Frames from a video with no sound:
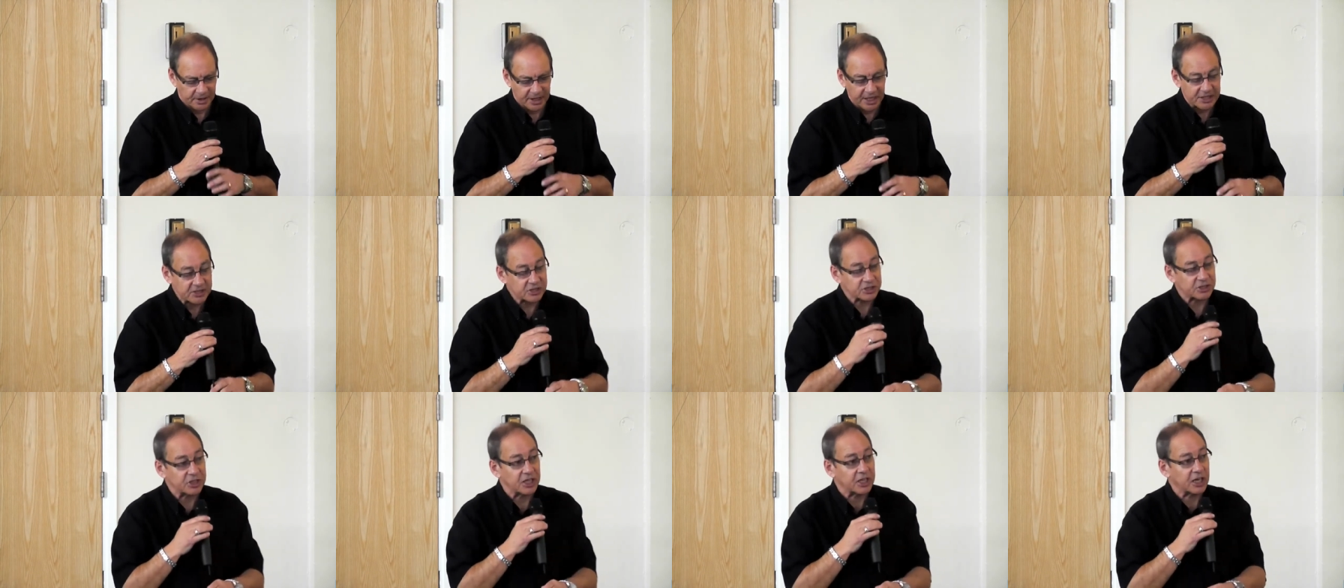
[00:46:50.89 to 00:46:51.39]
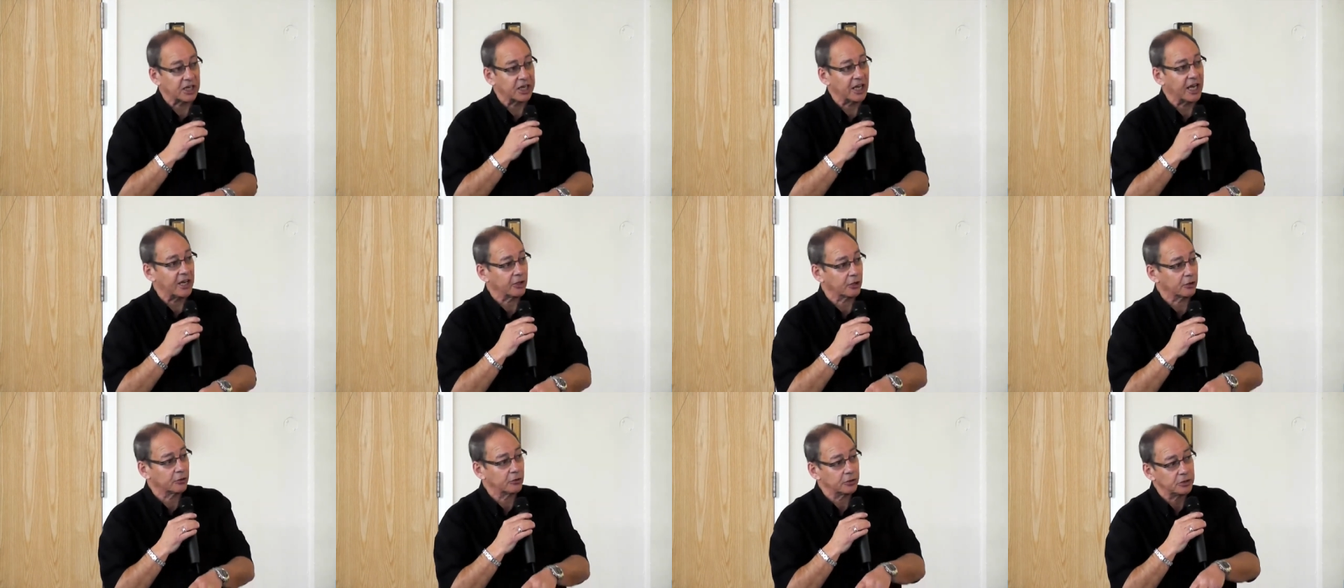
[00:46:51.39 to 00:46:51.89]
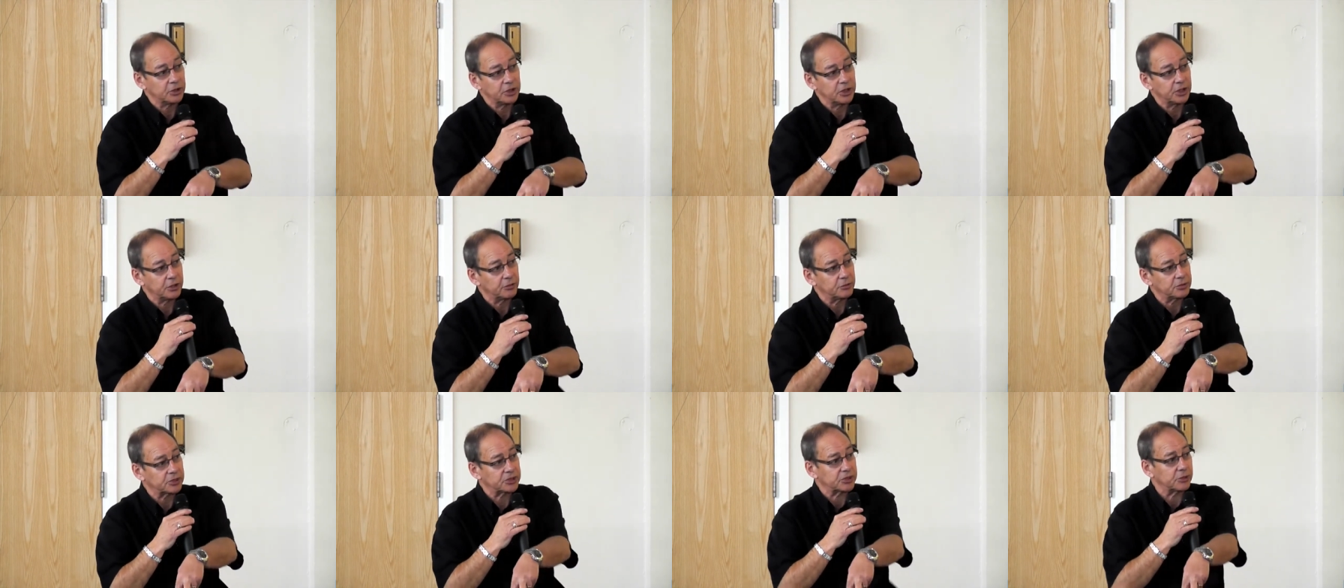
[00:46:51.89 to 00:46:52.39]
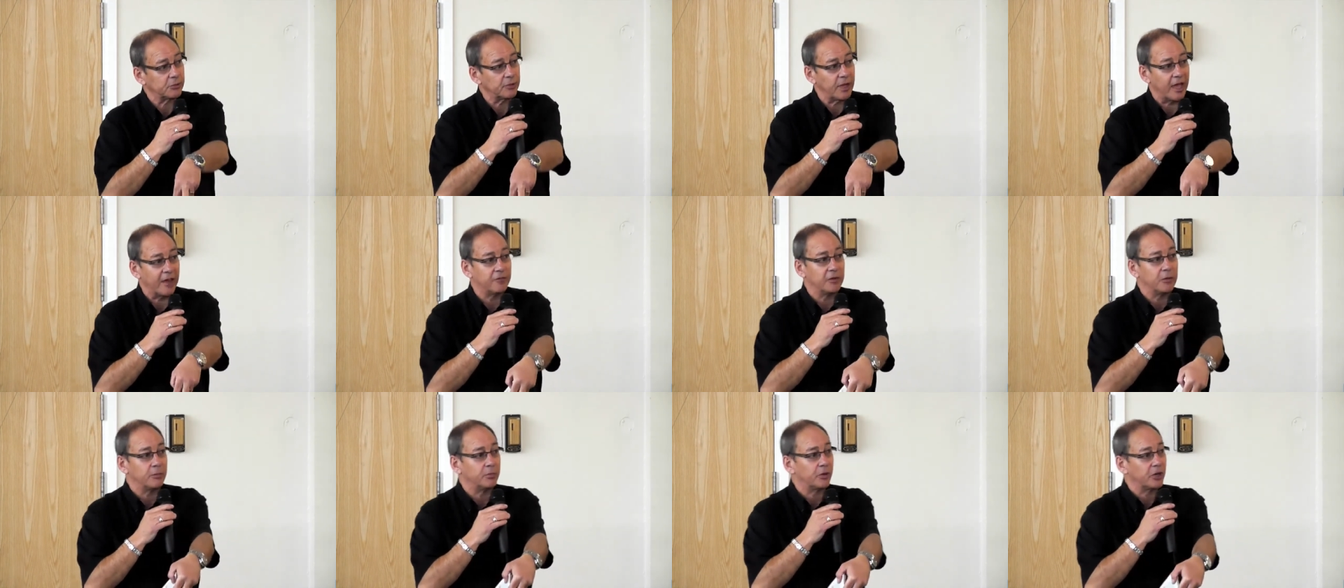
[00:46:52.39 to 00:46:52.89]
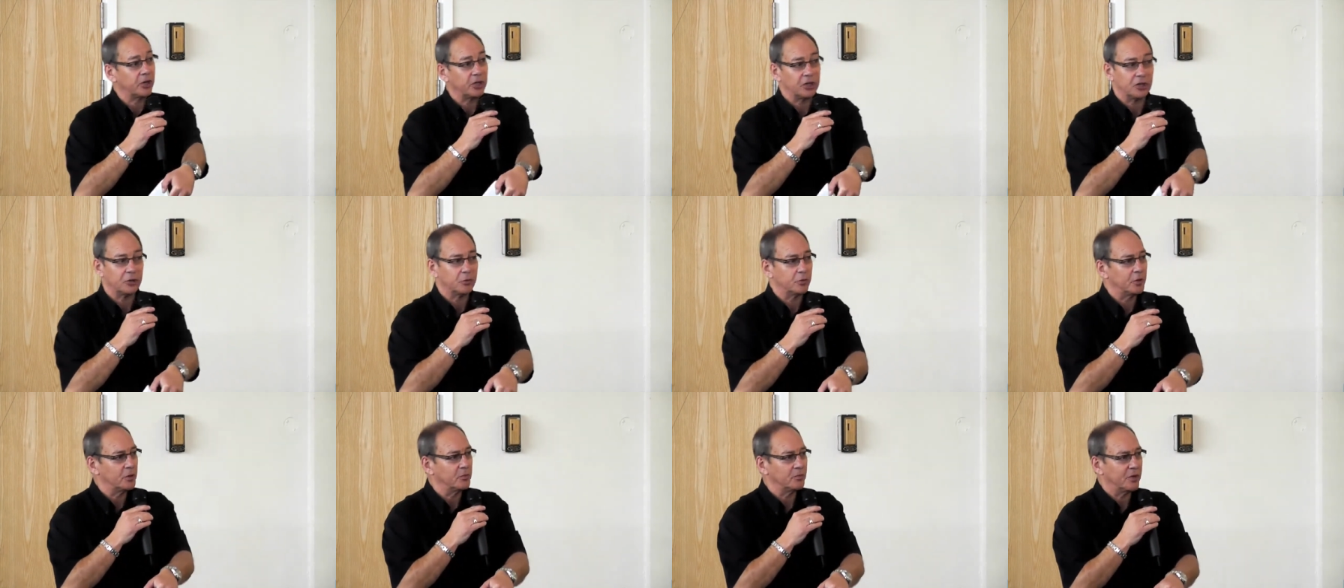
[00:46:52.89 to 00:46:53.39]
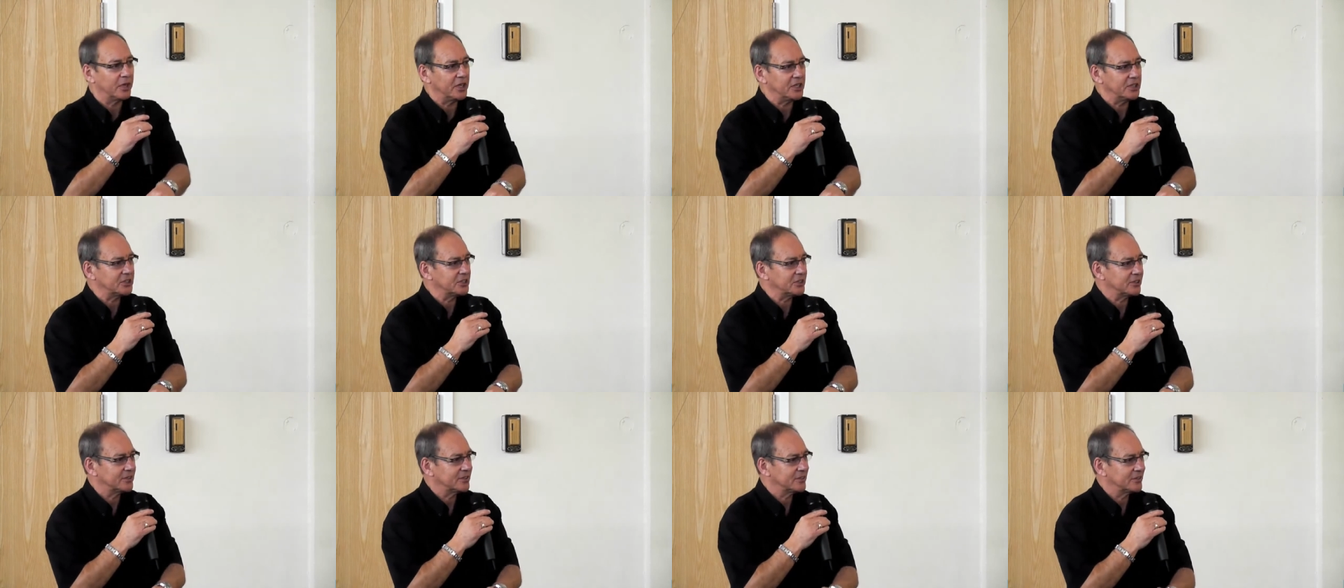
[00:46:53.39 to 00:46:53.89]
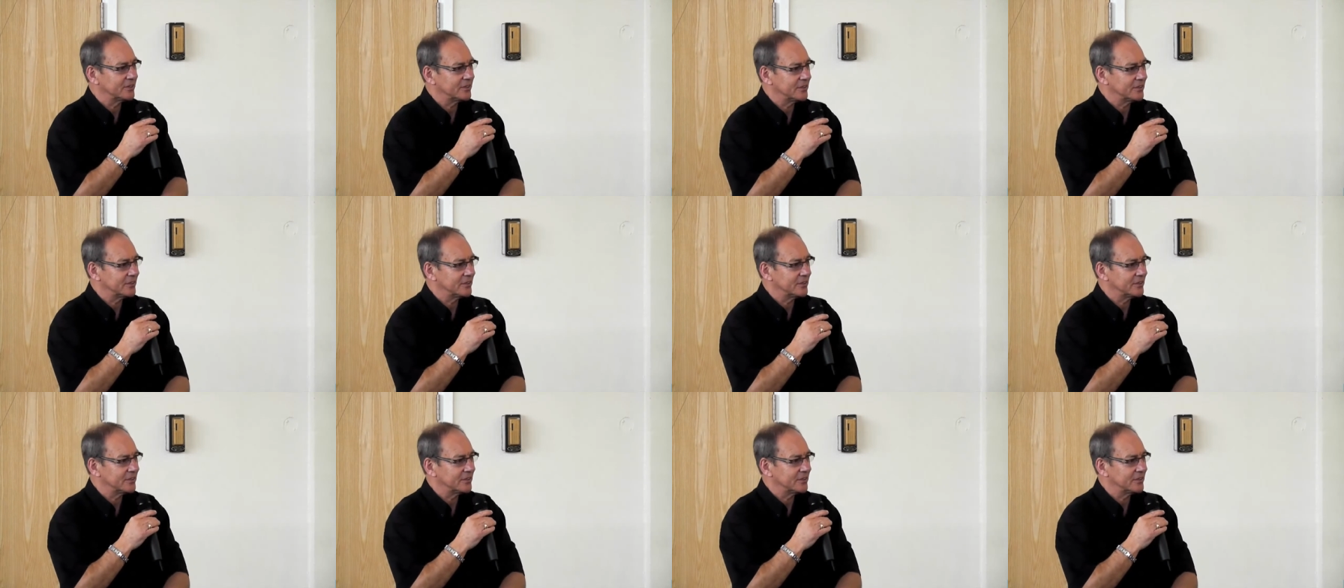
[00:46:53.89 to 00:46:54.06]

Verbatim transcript: Let's declare the good news to everybody that we meet.